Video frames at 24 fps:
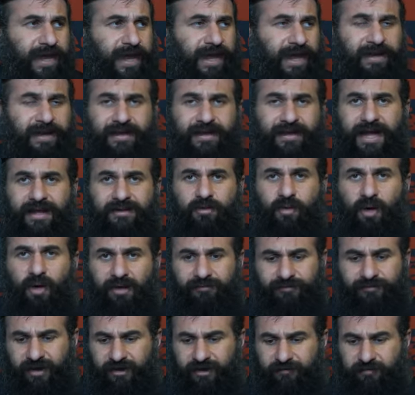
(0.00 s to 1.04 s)
That
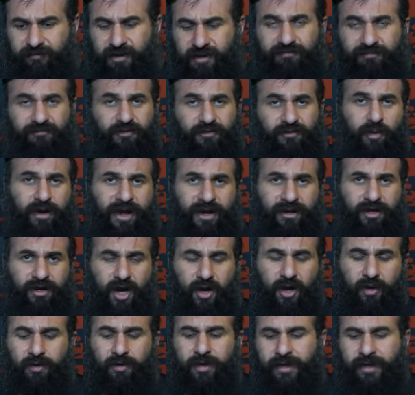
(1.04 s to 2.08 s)
qualifies me for what I
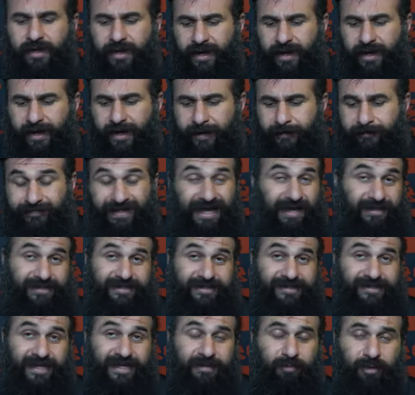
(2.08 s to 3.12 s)
know. Uh, that's
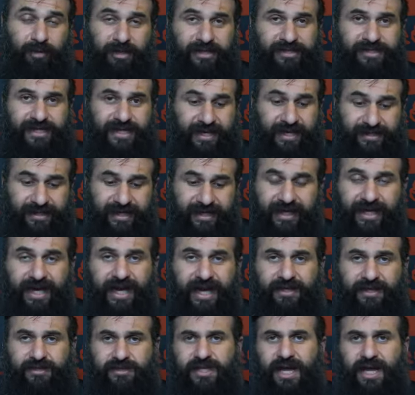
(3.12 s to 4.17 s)
as simple as, as it
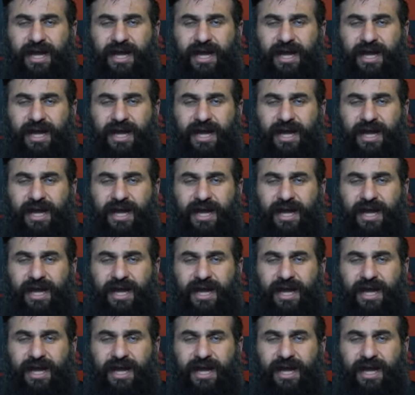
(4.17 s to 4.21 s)
gets.